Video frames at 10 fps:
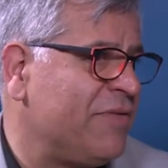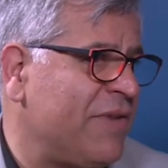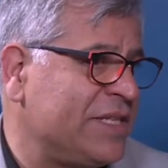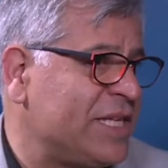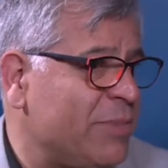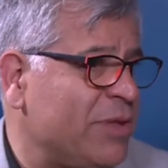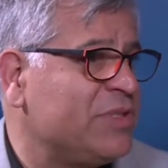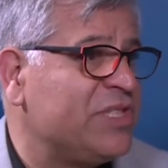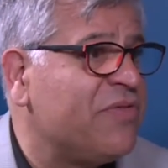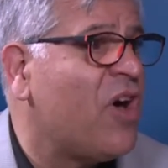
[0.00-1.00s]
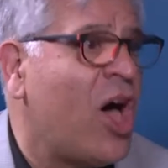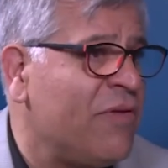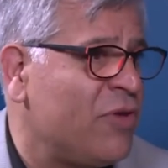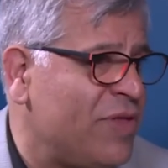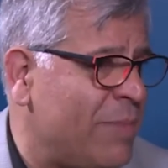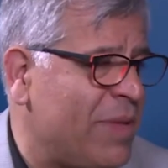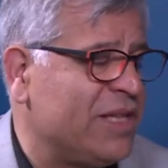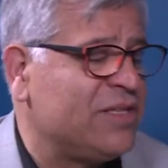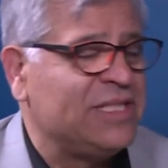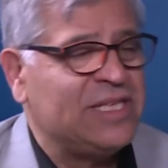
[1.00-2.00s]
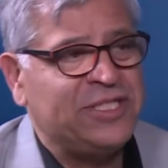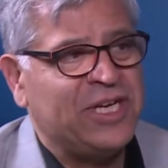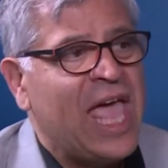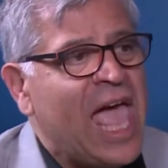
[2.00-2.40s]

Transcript: In fact, some of them survive on that monetization.